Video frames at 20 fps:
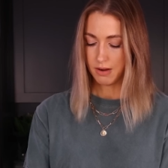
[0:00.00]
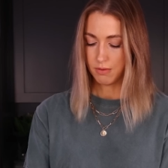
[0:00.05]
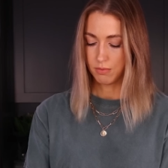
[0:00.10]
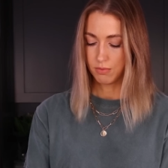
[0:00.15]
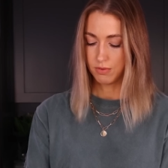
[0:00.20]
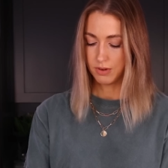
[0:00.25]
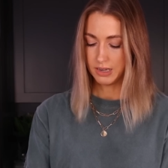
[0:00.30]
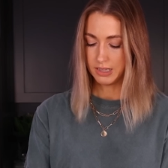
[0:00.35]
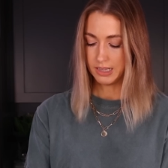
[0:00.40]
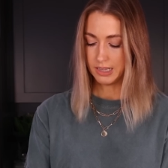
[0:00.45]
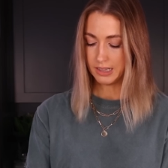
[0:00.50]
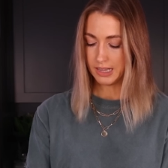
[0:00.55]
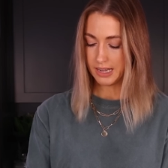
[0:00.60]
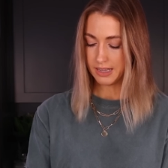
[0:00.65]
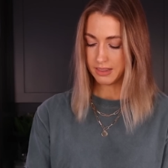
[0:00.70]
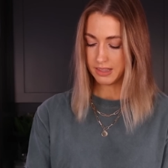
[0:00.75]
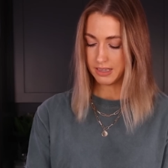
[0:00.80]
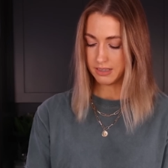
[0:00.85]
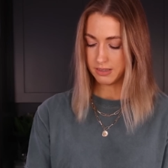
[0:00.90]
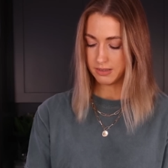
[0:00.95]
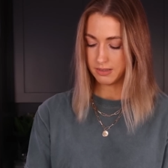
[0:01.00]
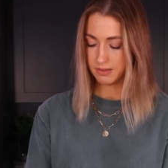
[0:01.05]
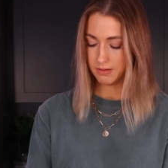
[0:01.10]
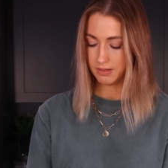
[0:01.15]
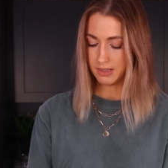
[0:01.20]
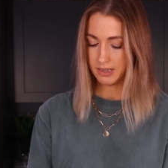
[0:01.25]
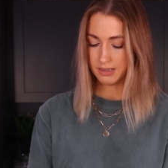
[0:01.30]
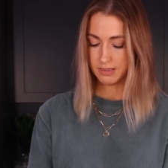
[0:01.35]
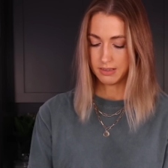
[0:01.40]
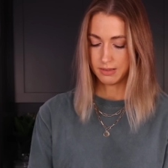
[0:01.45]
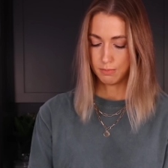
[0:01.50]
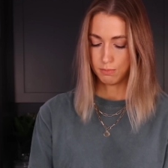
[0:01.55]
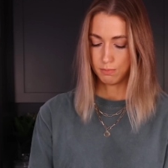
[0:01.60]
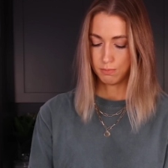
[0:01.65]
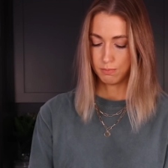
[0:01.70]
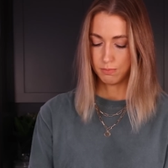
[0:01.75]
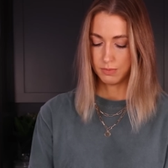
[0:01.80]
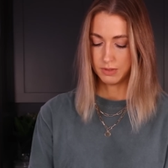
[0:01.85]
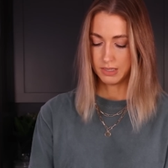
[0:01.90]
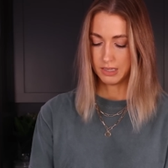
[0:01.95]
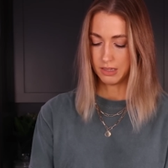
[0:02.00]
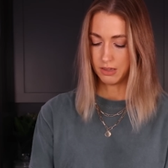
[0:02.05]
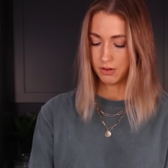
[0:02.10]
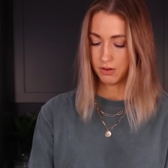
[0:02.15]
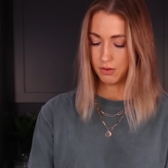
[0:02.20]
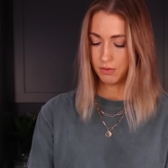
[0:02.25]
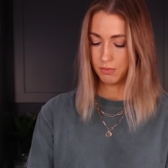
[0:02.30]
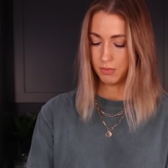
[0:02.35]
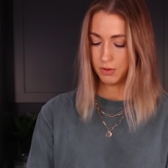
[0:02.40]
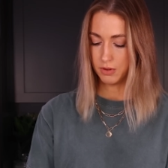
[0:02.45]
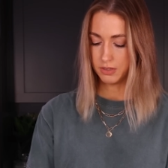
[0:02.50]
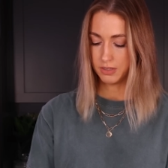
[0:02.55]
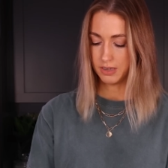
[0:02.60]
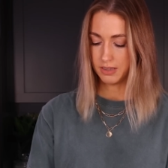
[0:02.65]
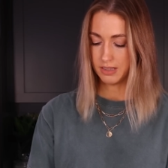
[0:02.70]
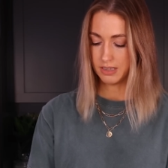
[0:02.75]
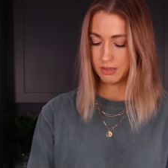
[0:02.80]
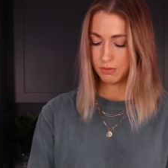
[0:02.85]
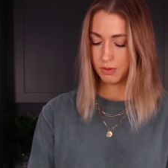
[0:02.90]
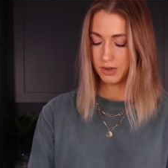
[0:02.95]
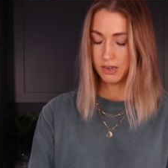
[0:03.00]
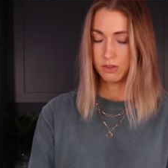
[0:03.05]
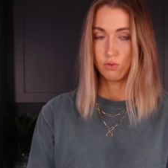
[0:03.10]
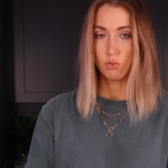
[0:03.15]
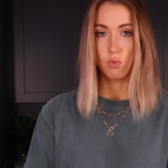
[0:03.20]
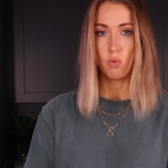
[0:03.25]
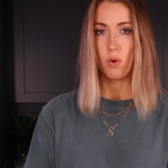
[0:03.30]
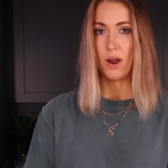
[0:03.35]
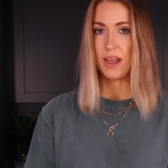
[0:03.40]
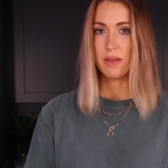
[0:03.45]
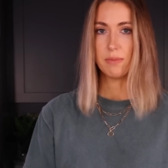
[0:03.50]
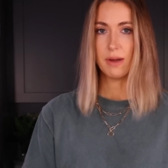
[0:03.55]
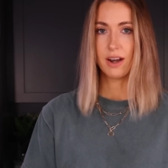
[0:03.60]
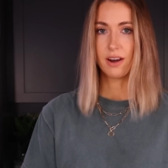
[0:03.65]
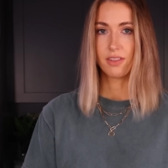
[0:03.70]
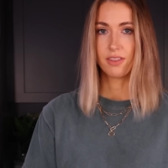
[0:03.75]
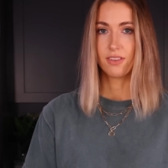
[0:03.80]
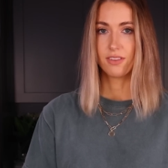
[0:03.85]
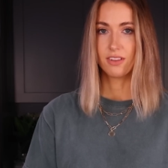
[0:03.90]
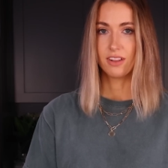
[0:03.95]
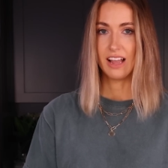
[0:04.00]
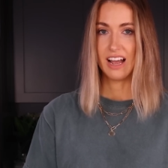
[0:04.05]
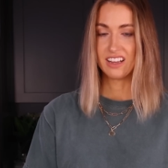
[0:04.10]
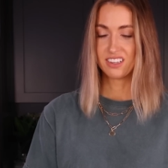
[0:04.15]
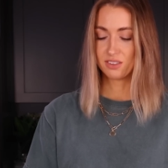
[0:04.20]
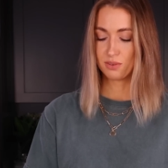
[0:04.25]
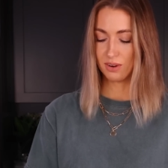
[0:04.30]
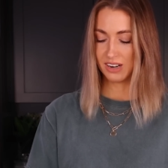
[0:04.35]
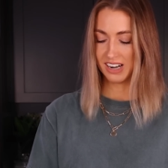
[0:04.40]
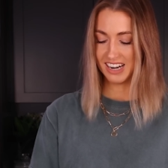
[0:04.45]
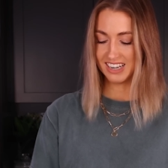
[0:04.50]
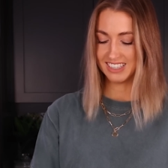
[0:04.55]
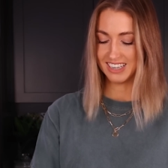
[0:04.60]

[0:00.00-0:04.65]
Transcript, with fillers: I really like this silicone mold. This one is way better than the last one I